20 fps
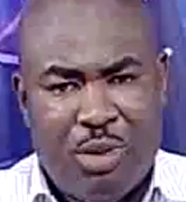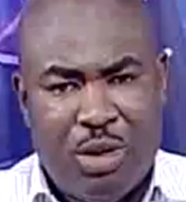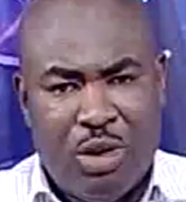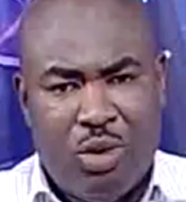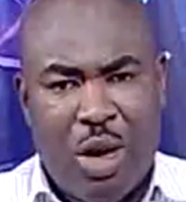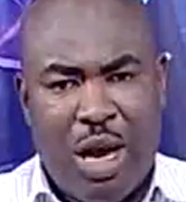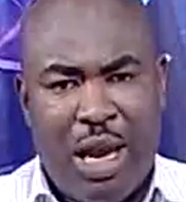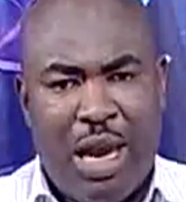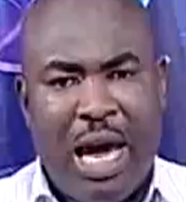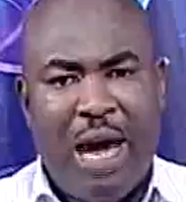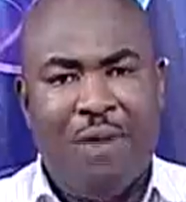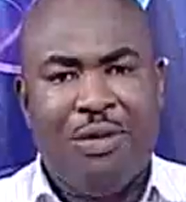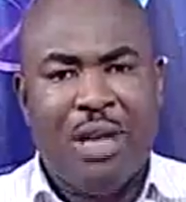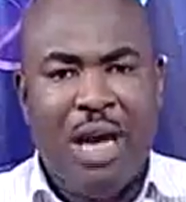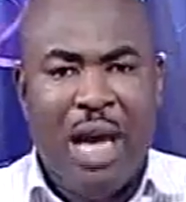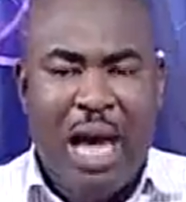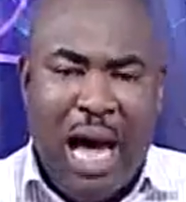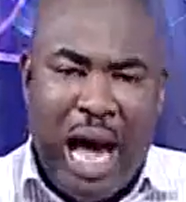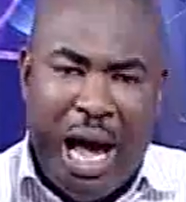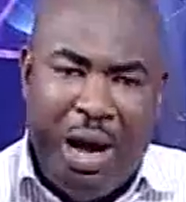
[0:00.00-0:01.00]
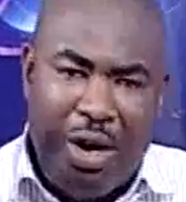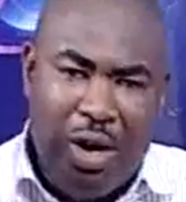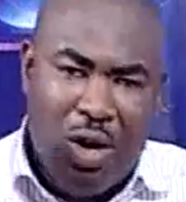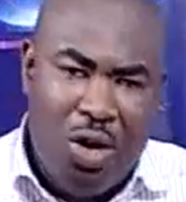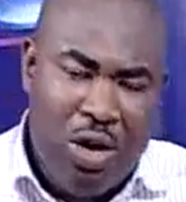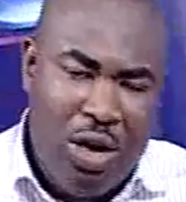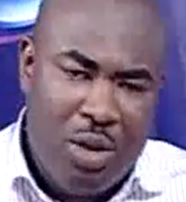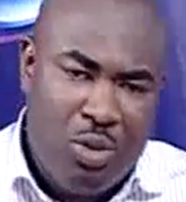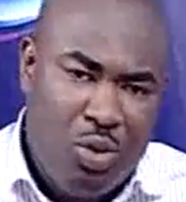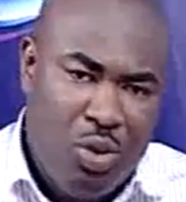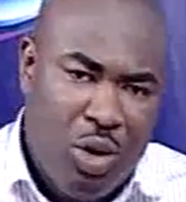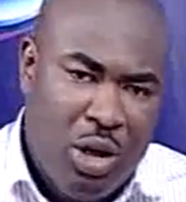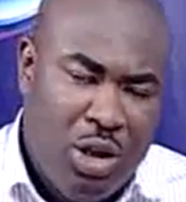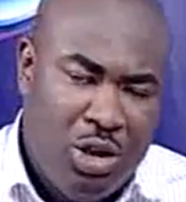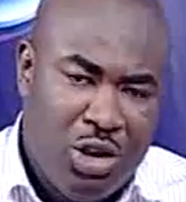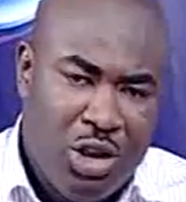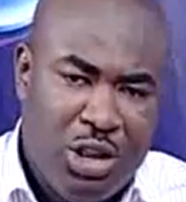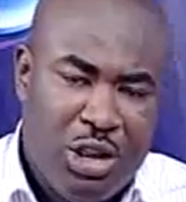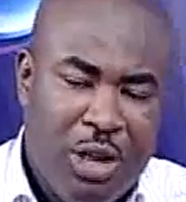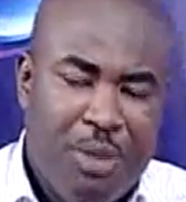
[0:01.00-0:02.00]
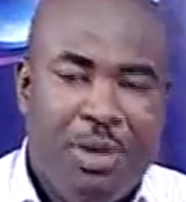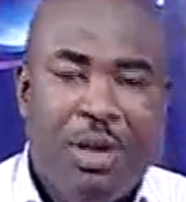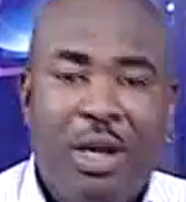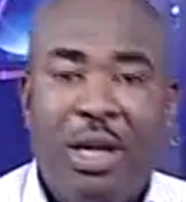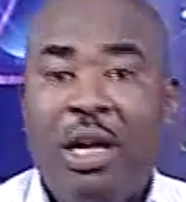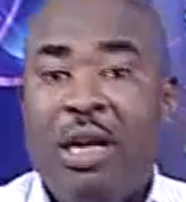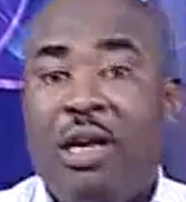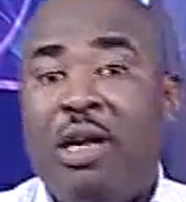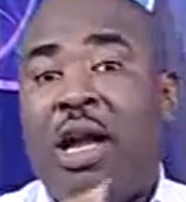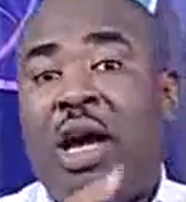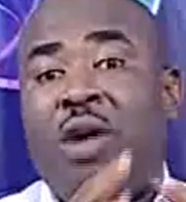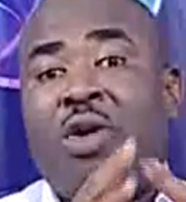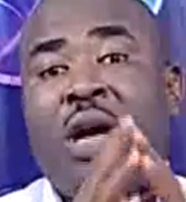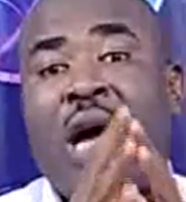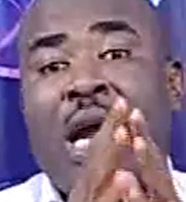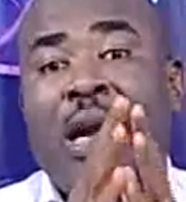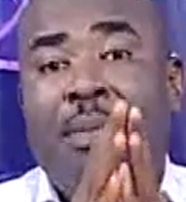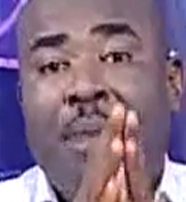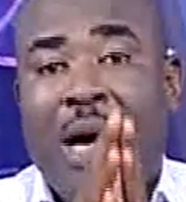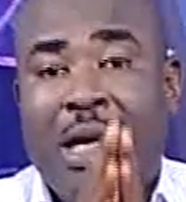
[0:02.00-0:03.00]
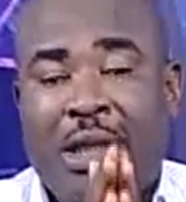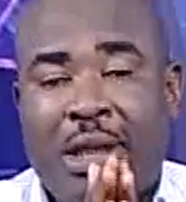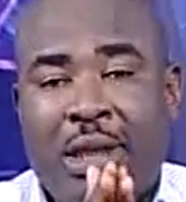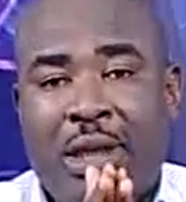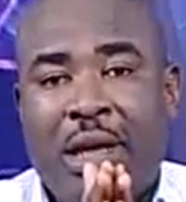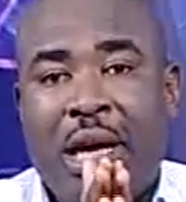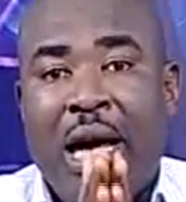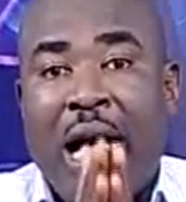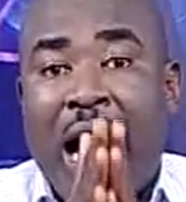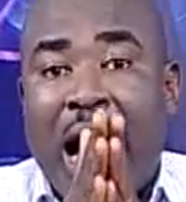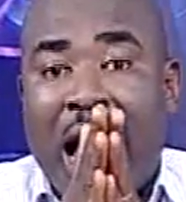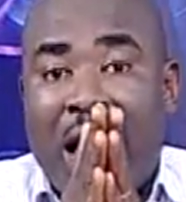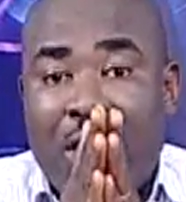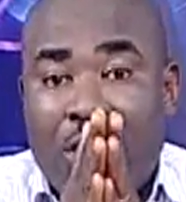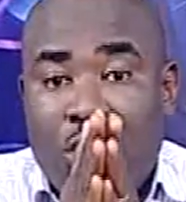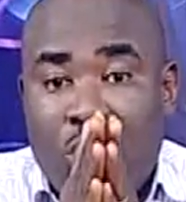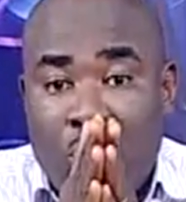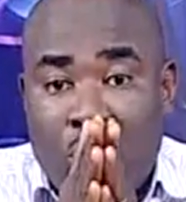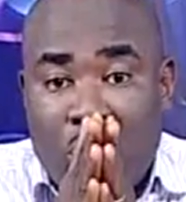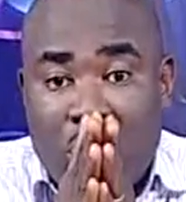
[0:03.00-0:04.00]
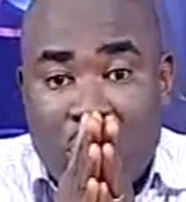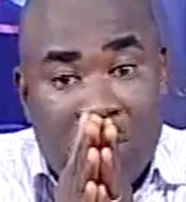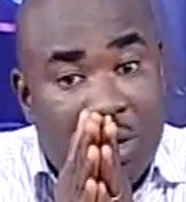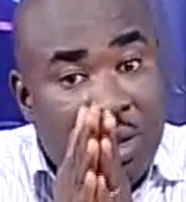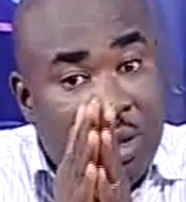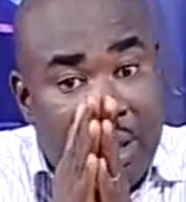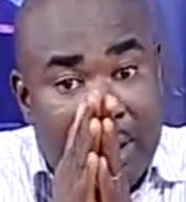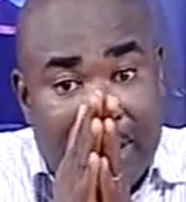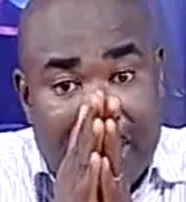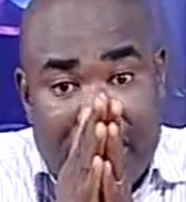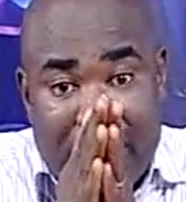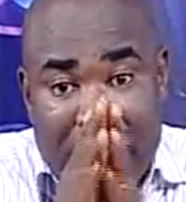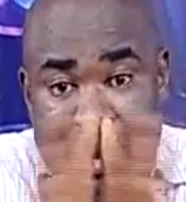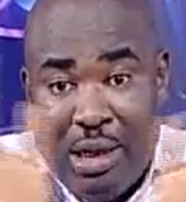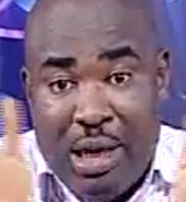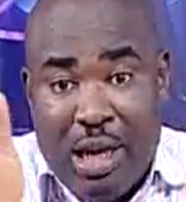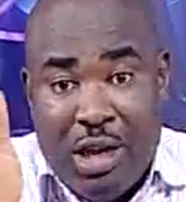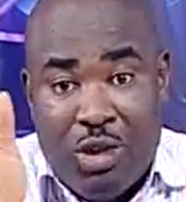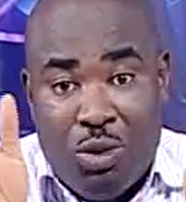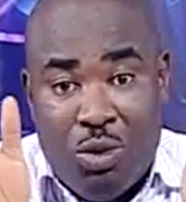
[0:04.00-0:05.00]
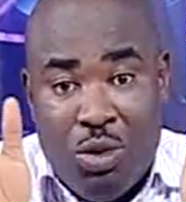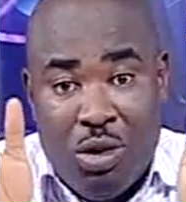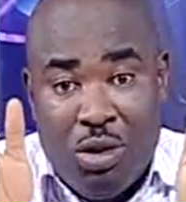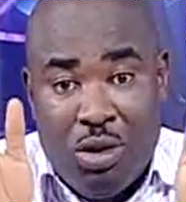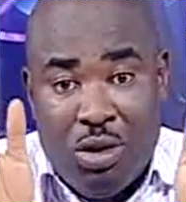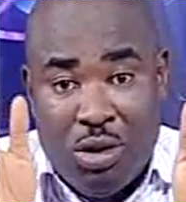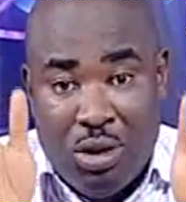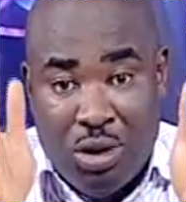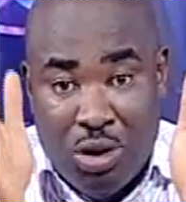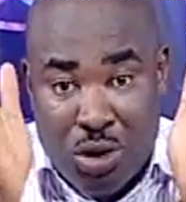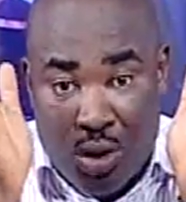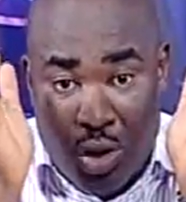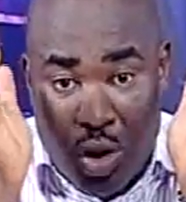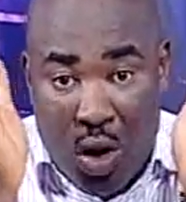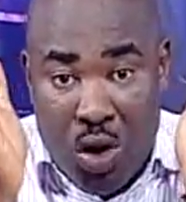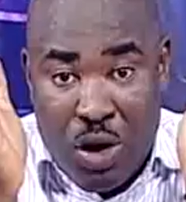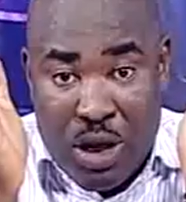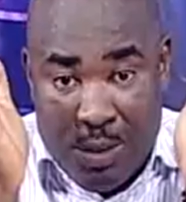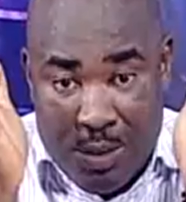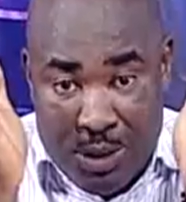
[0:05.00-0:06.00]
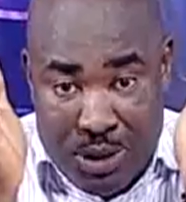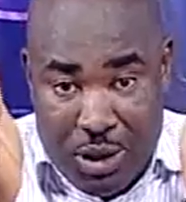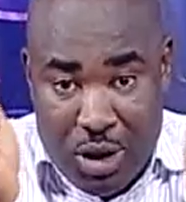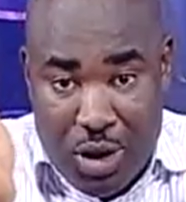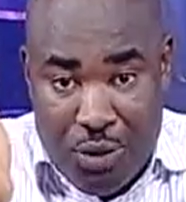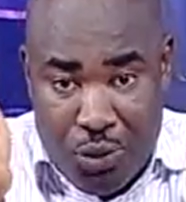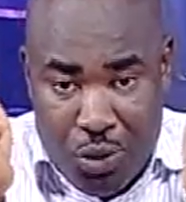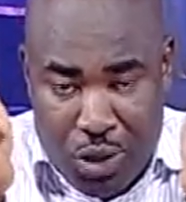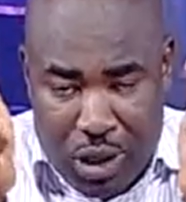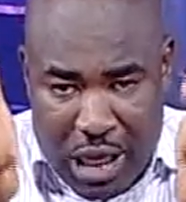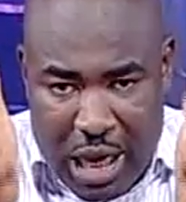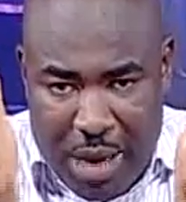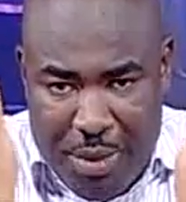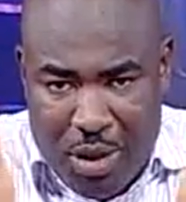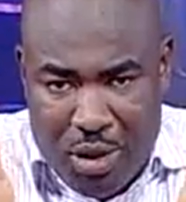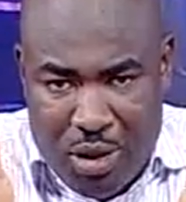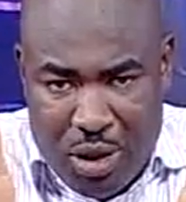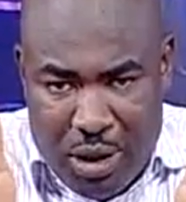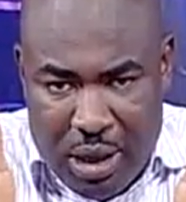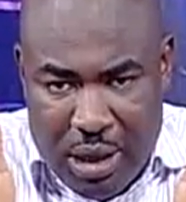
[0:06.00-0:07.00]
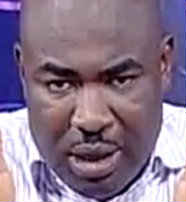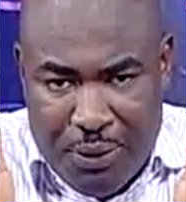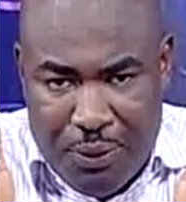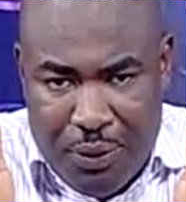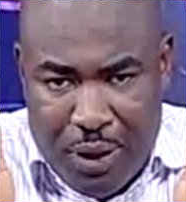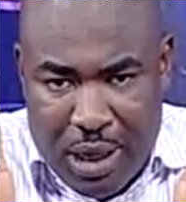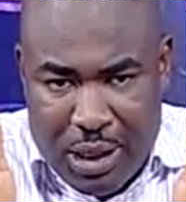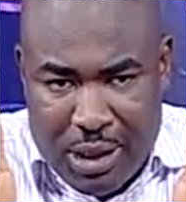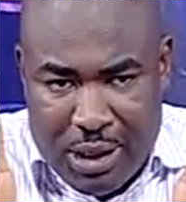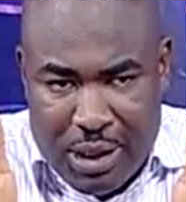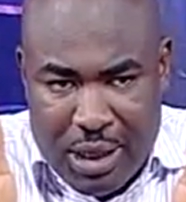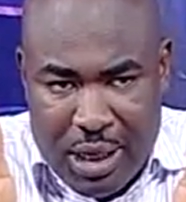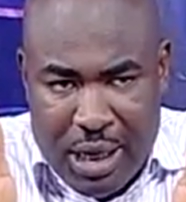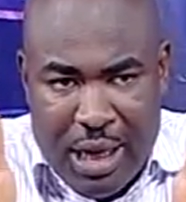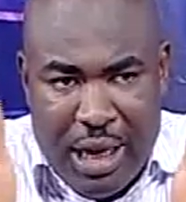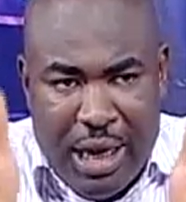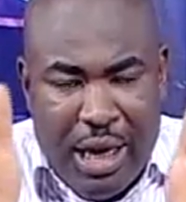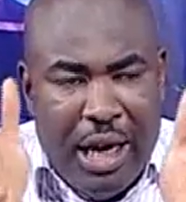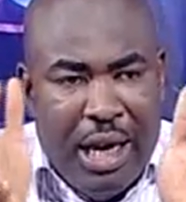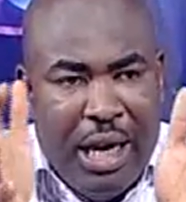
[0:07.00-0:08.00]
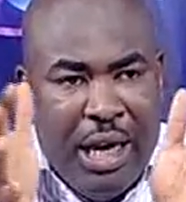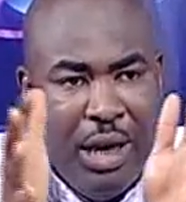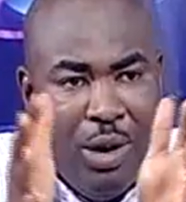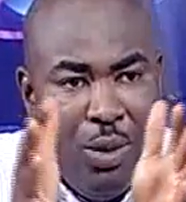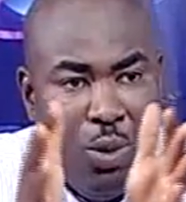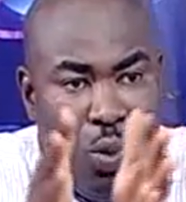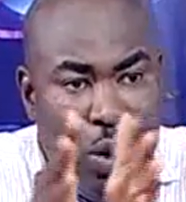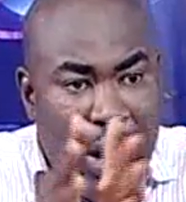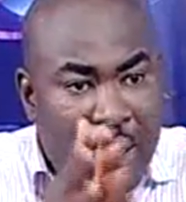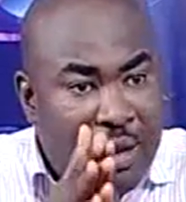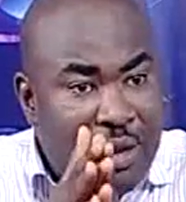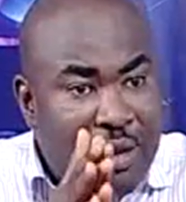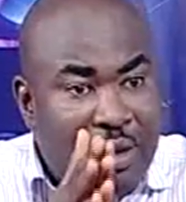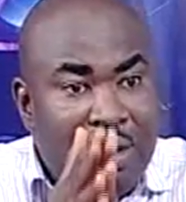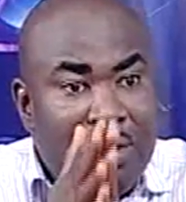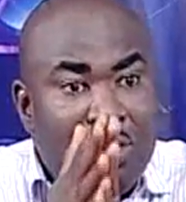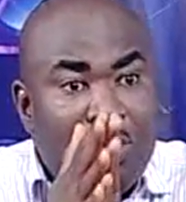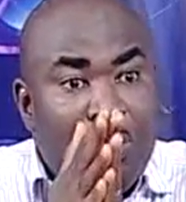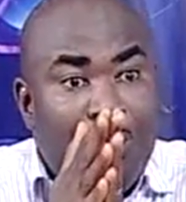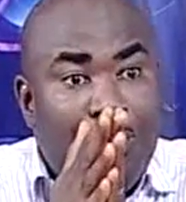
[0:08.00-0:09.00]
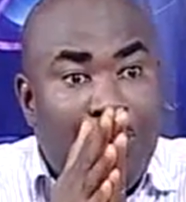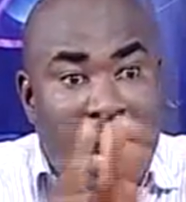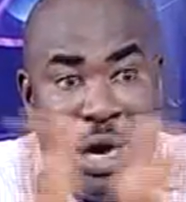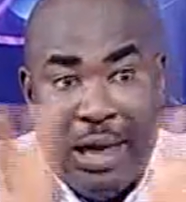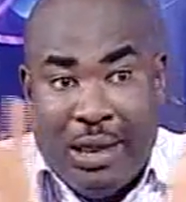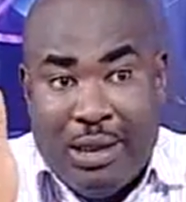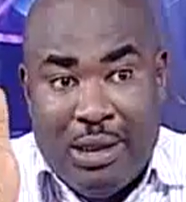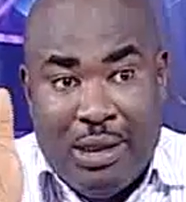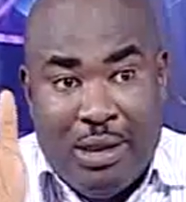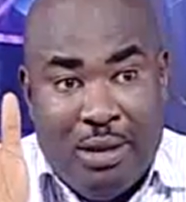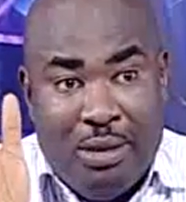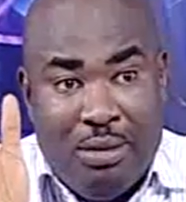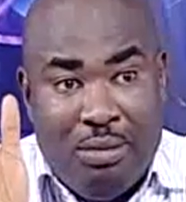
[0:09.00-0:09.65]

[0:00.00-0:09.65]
into our lives and connect with relationships? Now you can imagine, the sinless one, God himself, who came in the flesh, he went to fast.